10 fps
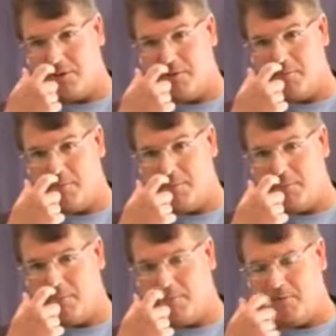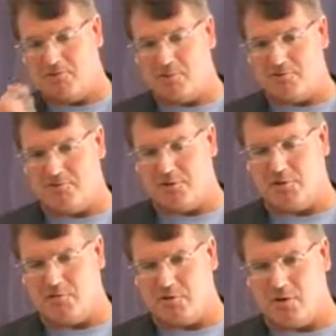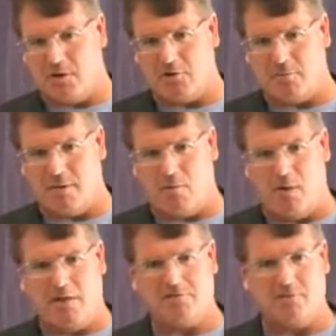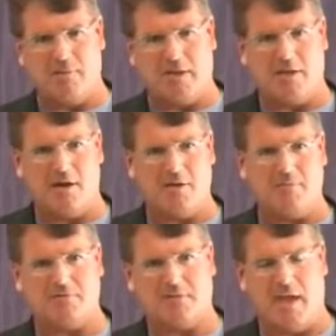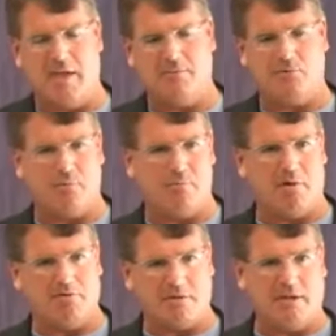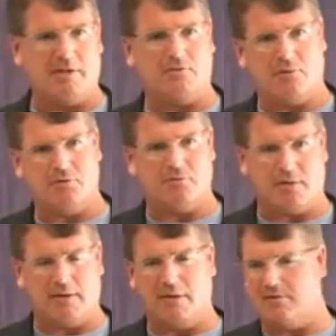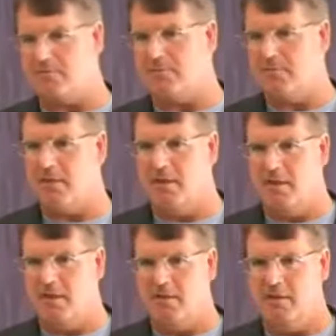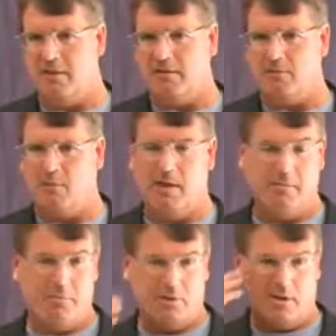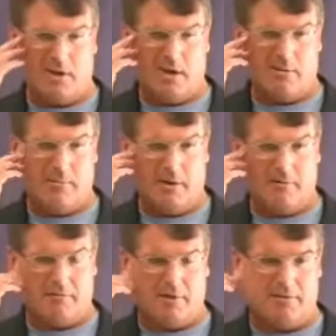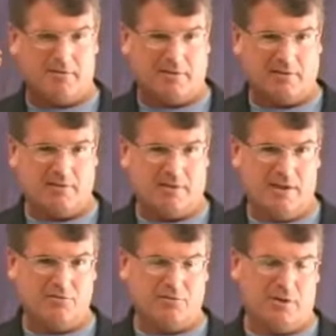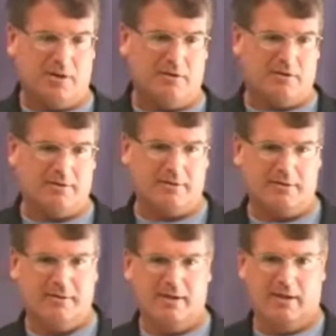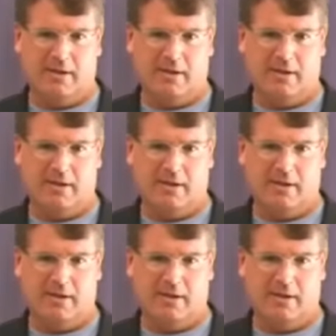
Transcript: is right. When George Stigler wrote an article about why so many economists came to embrace antitrust regulation, the way he put it, I can paraphrase as I did yesterday, that